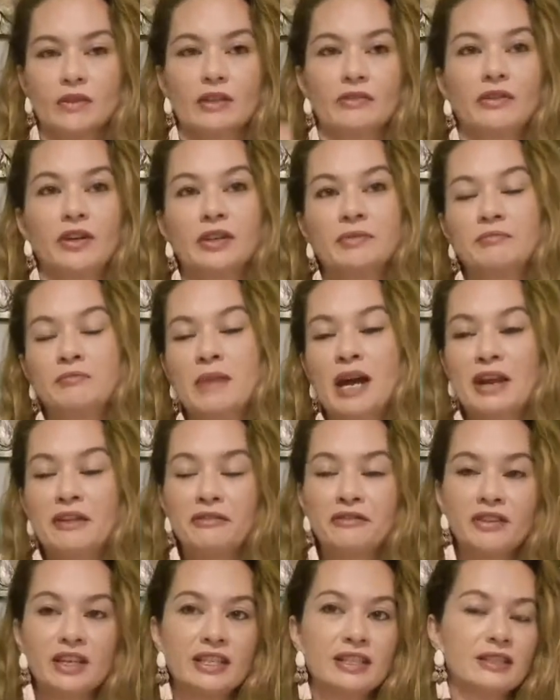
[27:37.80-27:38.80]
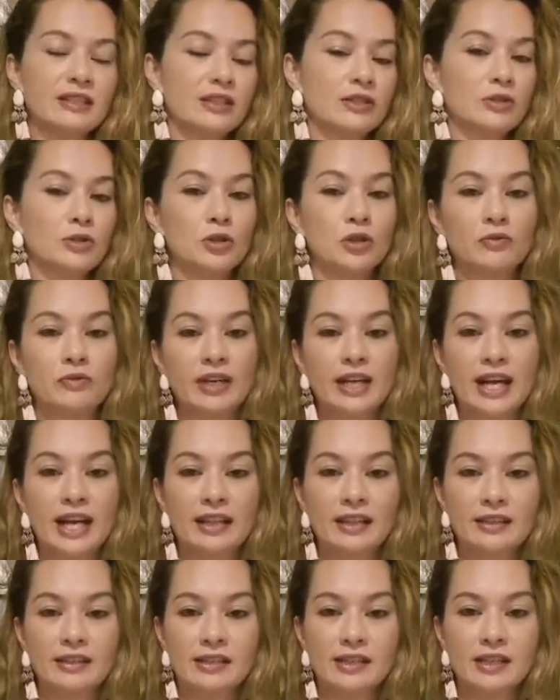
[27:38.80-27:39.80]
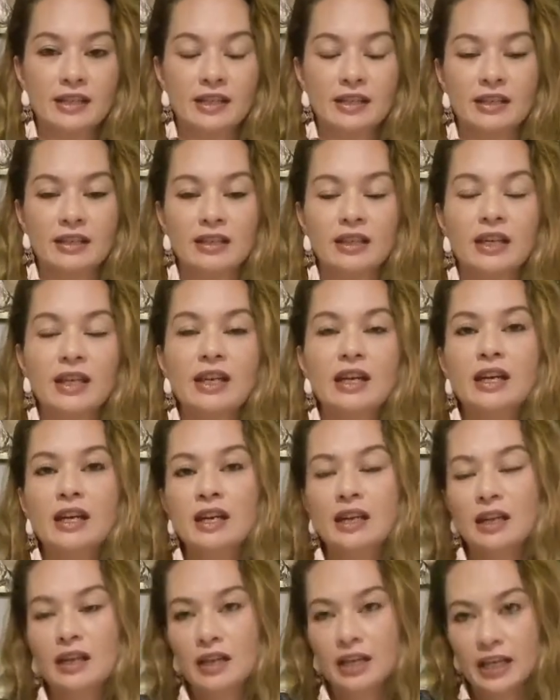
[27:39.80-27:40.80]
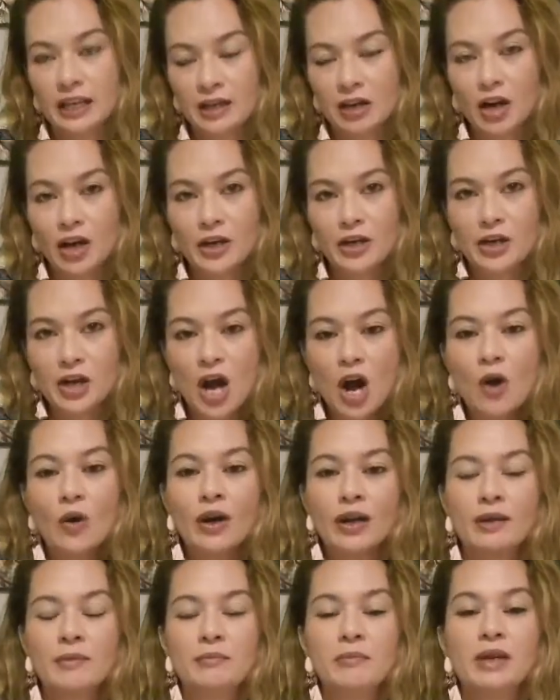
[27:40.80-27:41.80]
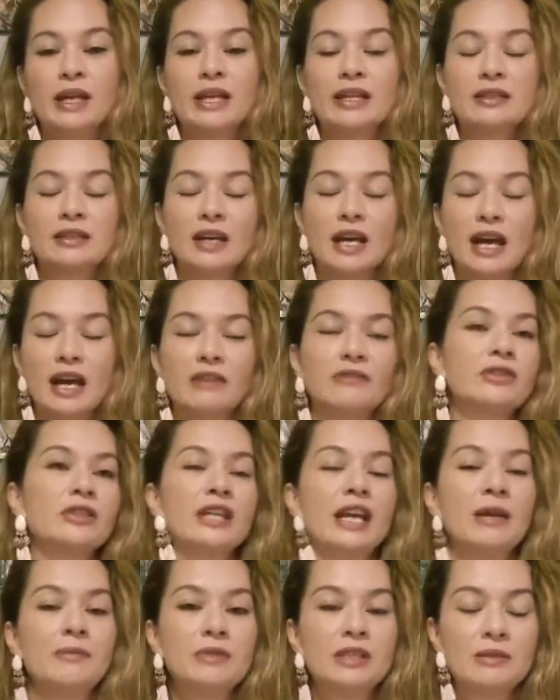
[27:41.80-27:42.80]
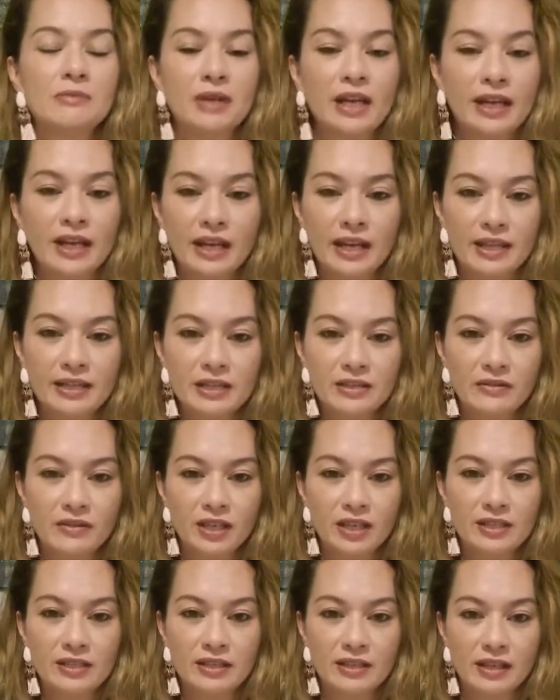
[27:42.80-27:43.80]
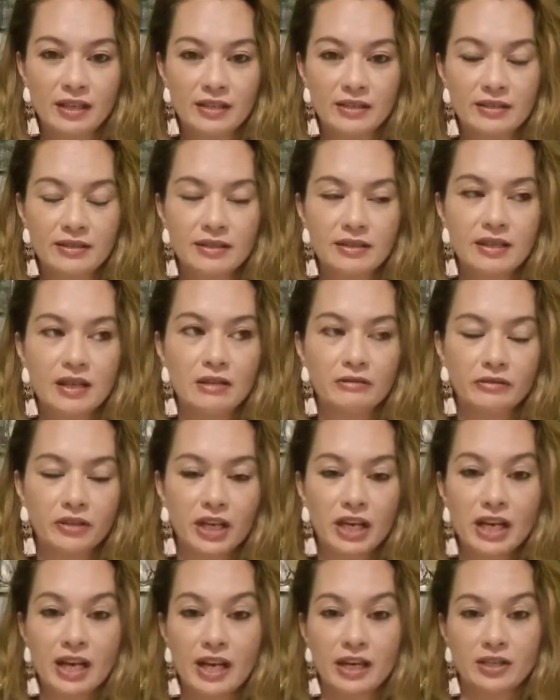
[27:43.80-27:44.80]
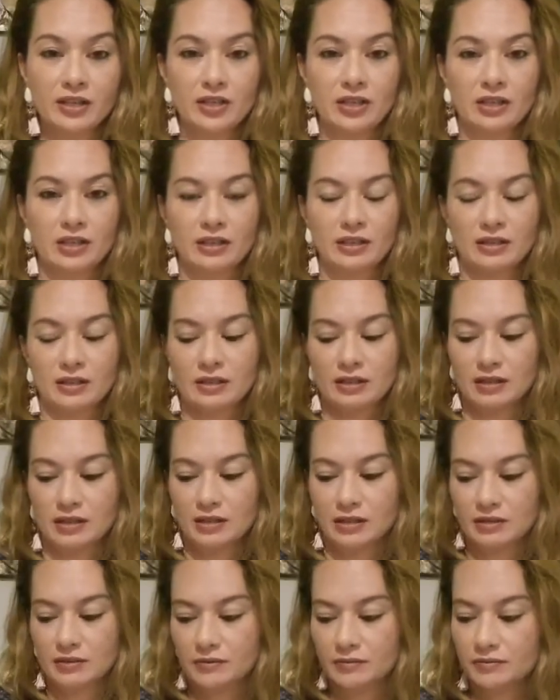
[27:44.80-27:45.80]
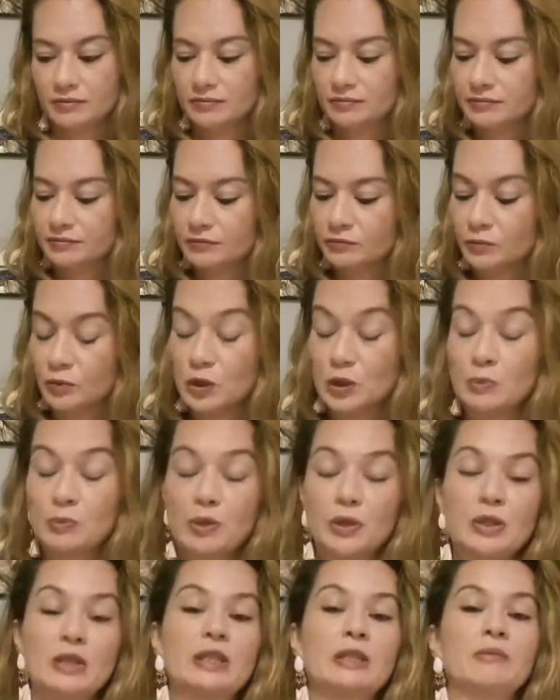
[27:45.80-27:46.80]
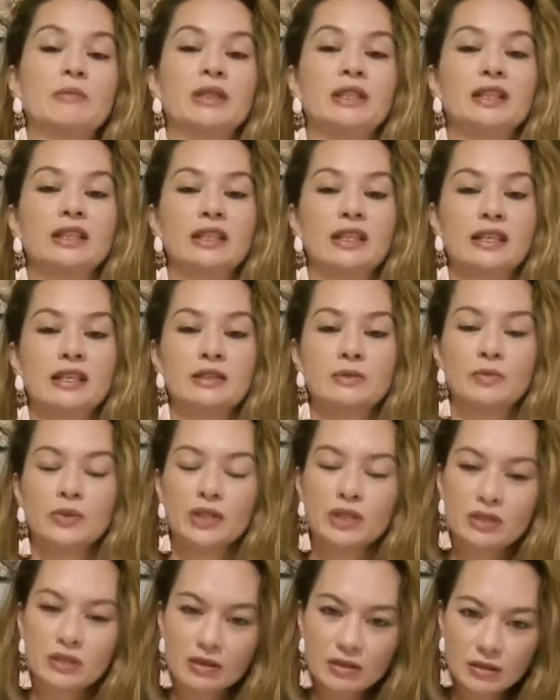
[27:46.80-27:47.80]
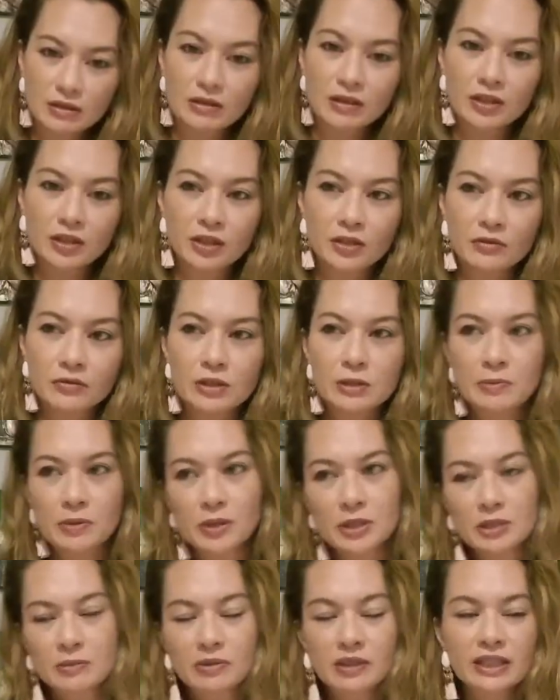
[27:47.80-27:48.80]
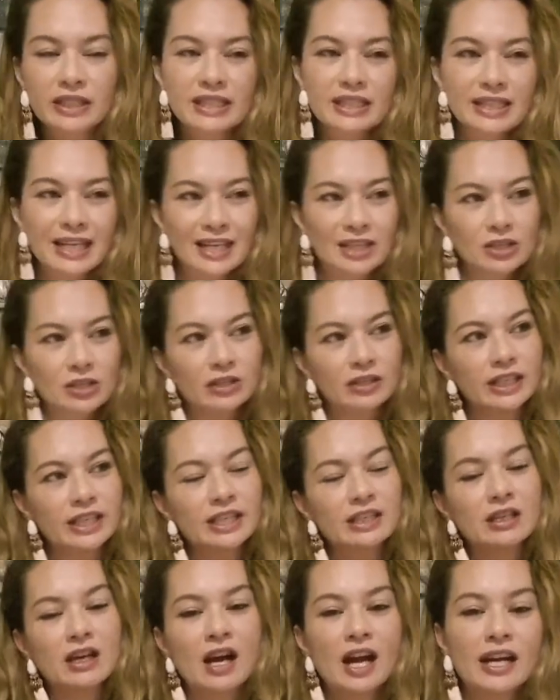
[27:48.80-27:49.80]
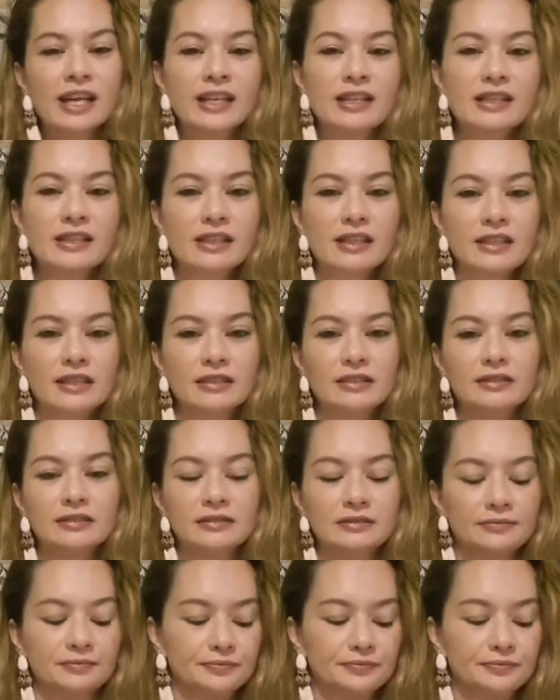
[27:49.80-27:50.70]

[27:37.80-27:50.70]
If I manifest this new reality, and I know it means I have to empty my hands of yesterday's stuff, connections, responsibilities, which, you know, responsibilities naturally tie into guilt.